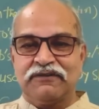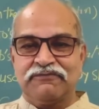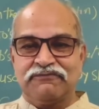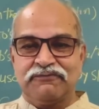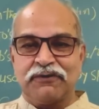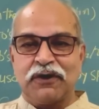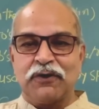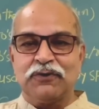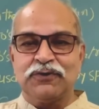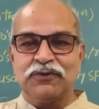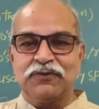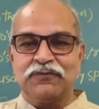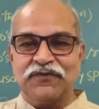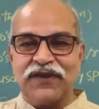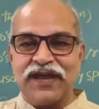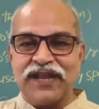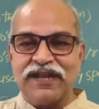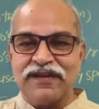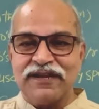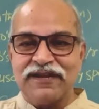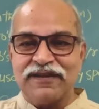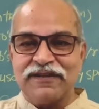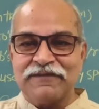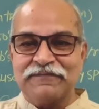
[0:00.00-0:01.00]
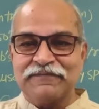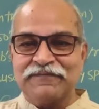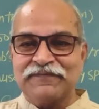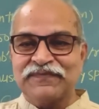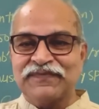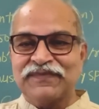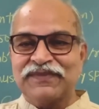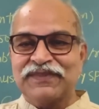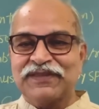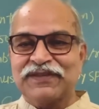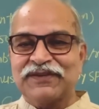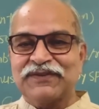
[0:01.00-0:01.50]
fought well
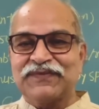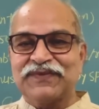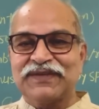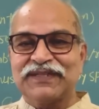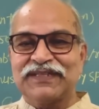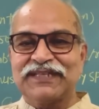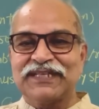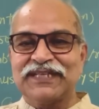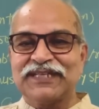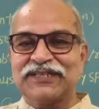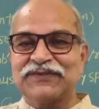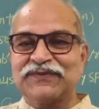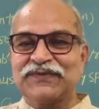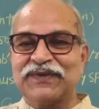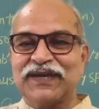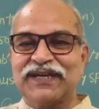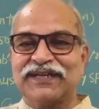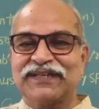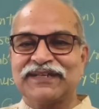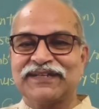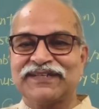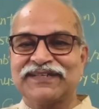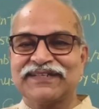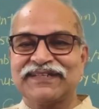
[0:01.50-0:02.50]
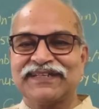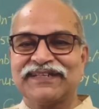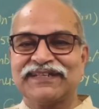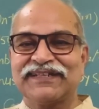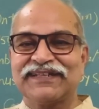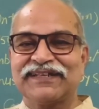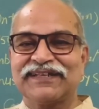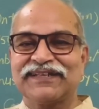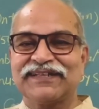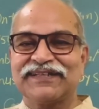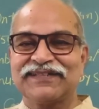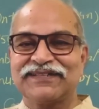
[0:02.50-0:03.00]
with this virus and
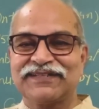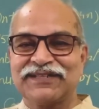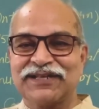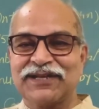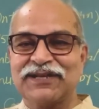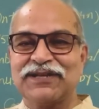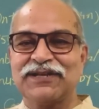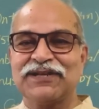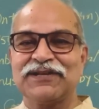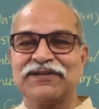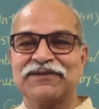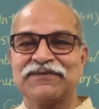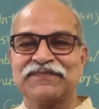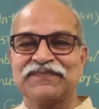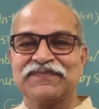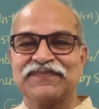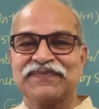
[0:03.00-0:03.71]
are still